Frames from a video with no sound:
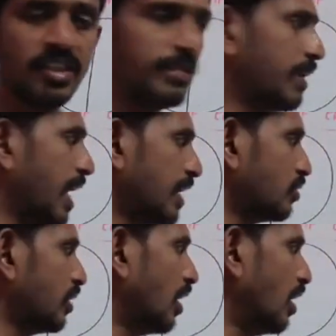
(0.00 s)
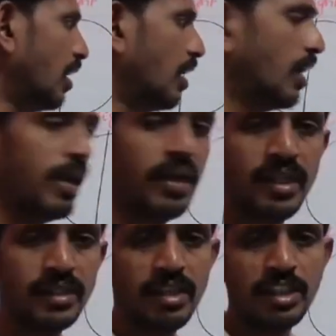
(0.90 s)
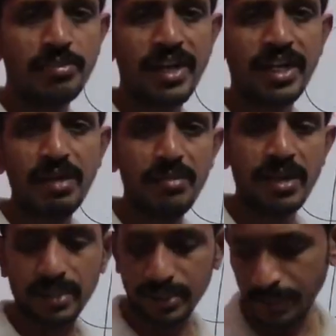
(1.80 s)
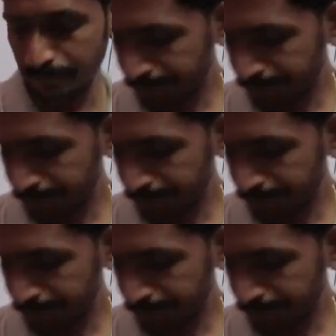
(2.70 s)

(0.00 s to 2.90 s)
is belongs to the these spherical mirrors.